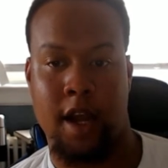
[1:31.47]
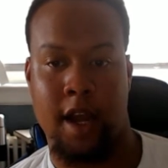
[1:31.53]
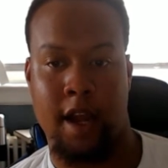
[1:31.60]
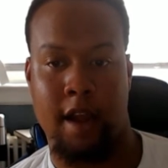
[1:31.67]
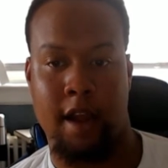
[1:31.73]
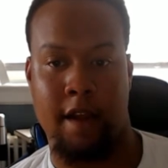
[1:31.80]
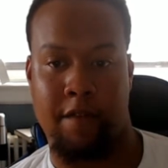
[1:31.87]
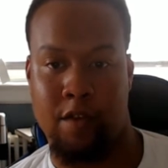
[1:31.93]

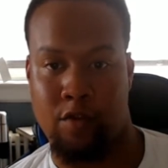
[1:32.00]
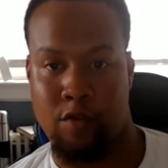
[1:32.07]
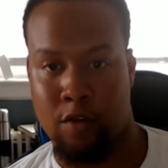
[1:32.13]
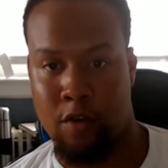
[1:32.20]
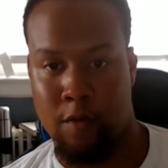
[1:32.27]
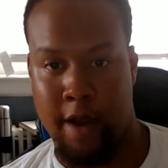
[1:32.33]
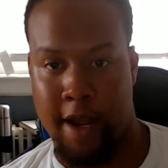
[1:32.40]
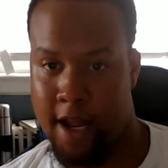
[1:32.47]
if you do it
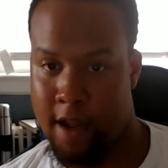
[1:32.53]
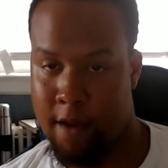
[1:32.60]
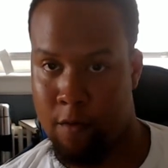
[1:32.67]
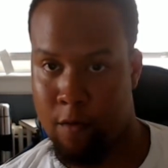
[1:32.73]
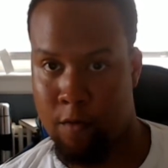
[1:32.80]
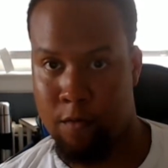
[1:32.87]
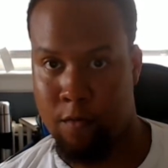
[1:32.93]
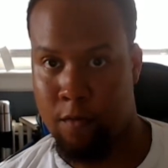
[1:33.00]
right,
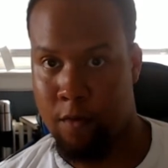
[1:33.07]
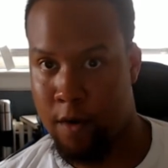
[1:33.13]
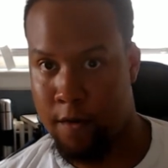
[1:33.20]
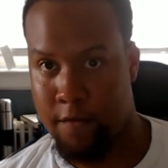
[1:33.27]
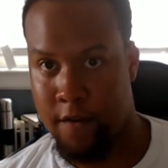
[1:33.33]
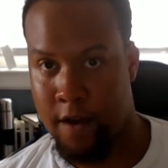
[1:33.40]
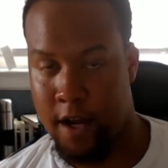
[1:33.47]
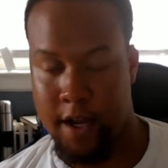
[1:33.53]
it'll work
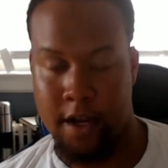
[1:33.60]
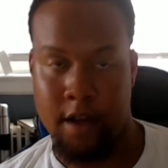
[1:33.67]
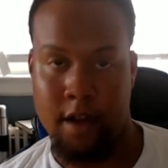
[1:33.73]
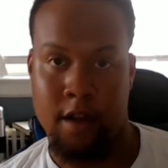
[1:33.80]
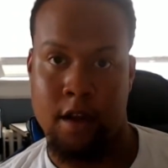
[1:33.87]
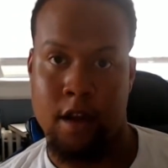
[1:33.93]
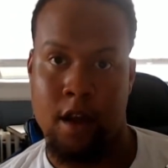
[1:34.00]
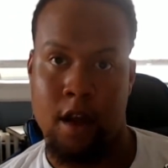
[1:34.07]
fine.
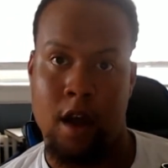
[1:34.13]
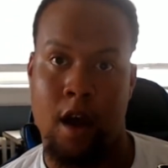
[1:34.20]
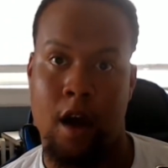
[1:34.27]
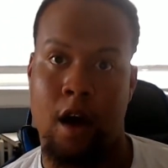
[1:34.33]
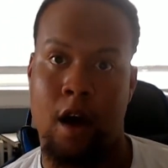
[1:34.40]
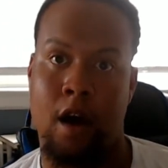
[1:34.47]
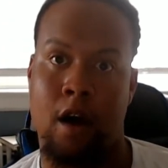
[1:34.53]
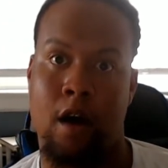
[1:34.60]

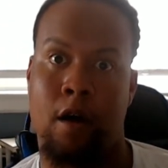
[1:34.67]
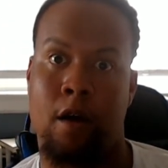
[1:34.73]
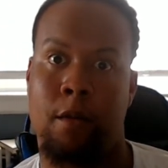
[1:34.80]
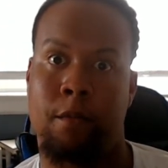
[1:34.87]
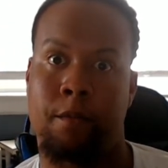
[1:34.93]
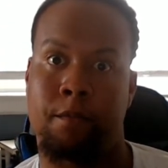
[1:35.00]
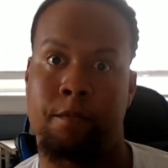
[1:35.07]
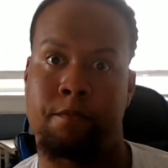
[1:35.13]

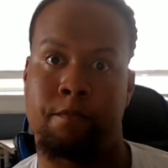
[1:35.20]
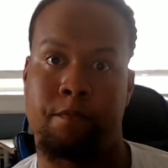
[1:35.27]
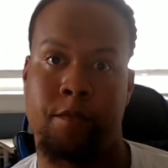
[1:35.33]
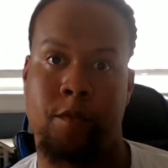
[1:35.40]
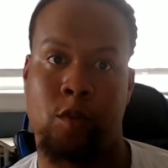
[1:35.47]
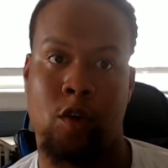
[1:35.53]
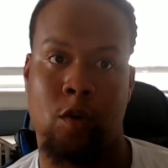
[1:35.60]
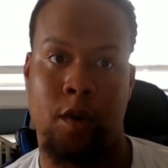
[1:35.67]

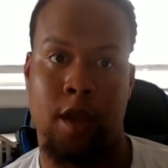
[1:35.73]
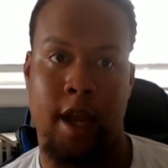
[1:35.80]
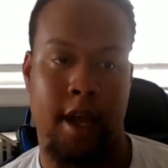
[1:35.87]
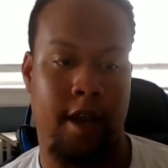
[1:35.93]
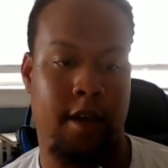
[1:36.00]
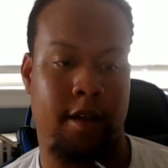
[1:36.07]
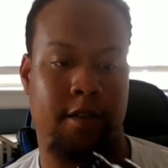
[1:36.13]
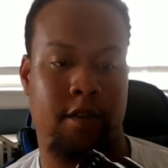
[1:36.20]
So yeah,
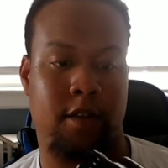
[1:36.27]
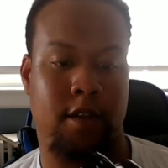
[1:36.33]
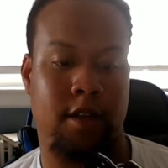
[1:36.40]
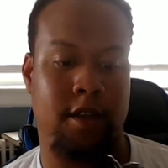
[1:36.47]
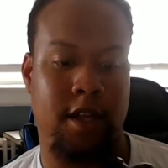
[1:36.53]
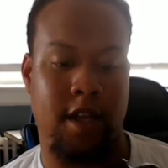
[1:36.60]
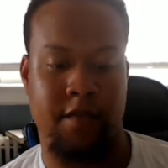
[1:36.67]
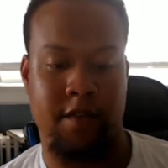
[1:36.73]

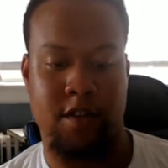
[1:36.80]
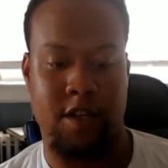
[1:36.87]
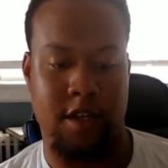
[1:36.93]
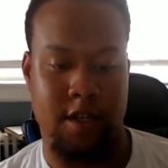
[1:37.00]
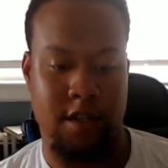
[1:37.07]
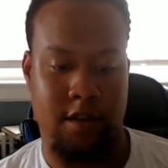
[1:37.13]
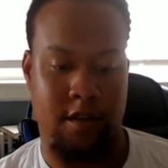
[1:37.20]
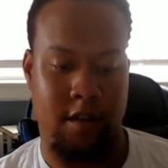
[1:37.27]
these
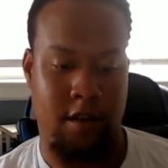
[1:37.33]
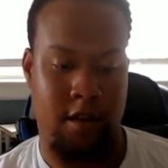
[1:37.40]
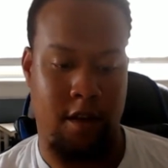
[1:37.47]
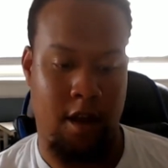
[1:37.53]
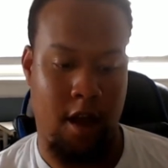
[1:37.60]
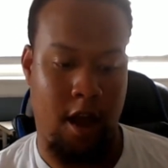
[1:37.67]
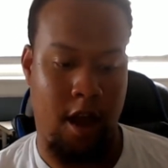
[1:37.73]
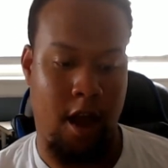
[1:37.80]
MVGs,
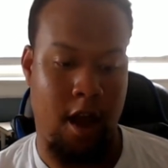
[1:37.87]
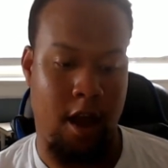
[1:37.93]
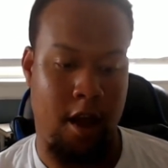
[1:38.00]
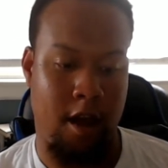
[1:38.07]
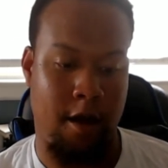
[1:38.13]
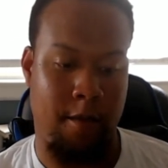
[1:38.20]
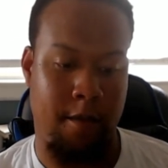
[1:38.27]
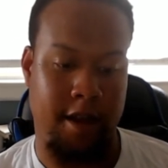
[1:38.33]

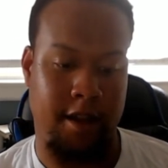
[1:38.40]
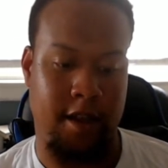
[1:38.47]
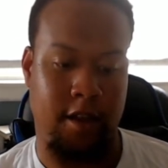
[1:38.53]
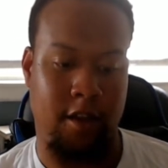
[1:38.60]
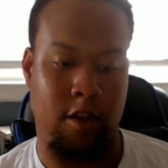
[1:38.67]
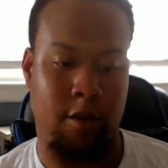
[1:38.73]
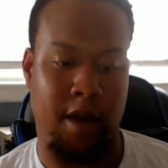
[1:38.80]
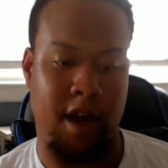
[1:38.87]
I did a
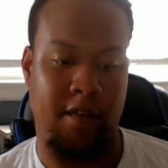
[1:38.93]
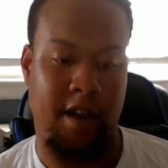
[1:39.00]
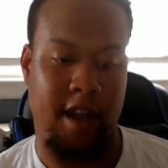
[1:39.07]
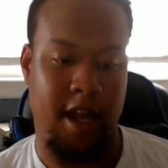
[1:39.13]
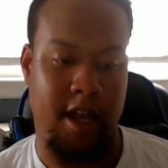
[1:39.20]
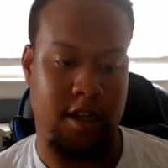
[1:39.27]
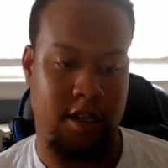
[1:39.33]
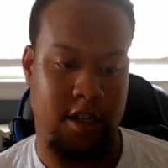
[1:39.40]
little
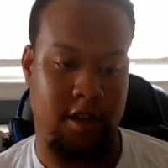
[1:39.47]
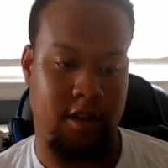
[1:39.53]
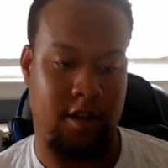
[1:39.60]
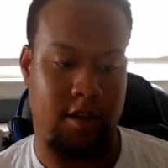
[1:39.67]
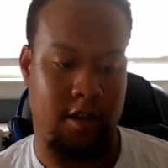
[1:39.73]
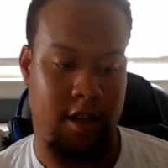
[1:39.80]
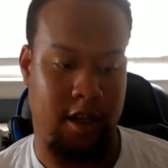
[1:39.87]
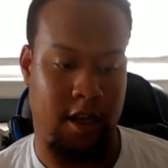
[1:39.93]
modification. As you can
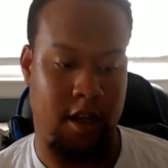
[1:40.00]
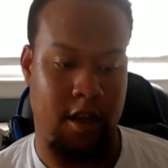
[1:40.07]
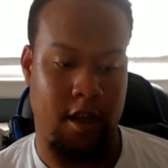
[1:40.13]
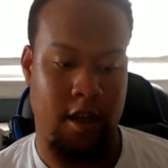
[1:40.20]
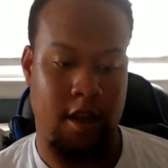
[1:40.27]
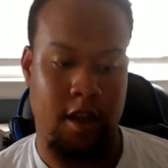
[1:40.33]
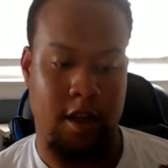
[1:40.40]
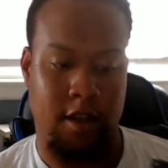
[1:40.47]
see,
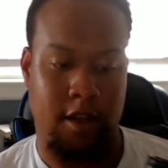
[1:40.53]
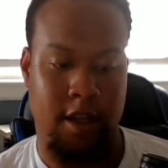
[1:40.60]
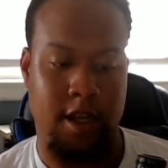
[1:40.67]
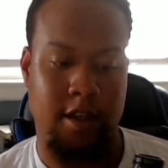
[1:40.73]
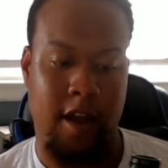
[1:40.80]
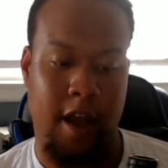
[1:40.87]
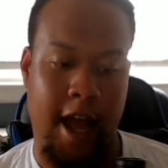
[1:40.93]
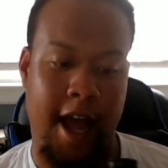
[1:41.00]

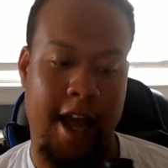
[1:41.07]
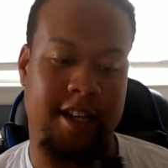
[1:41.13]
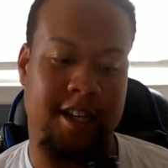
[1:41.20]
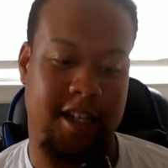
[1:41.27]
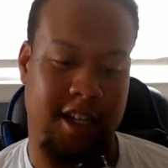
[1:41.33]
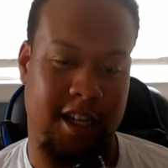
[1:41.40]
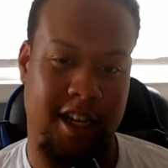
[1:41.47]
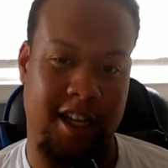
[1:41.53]
these are
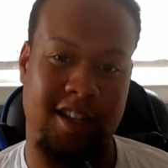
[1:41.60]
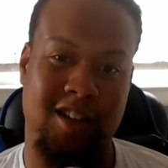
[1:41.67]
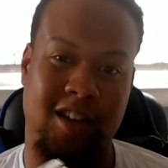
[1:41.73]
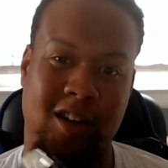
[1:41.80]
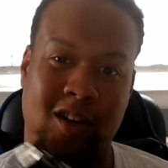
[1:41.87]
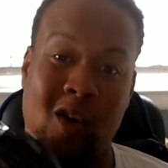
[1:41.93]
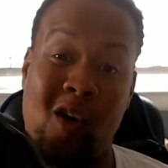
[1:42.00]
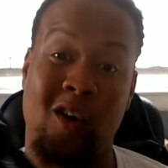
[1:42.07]
actually the
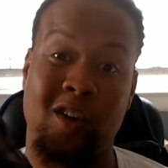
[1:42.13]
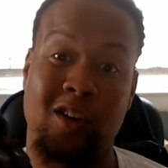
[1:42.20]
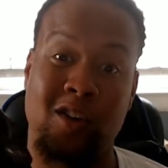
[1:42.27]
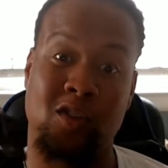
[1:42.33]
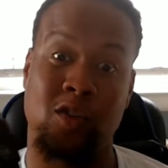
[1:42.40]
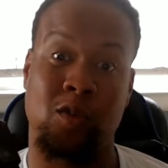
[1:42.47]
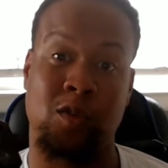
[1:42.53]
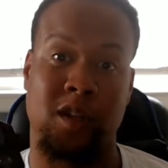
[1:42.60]
Call of
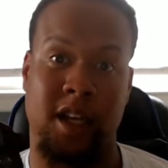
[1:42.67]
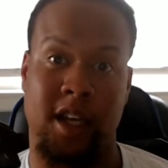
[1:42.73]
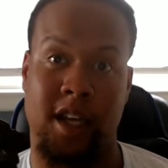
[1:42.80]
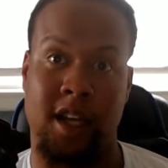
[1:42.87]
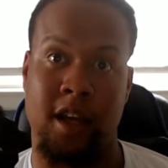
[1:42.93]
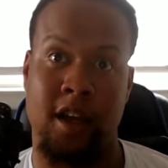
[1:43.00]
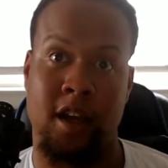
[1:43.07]
Duty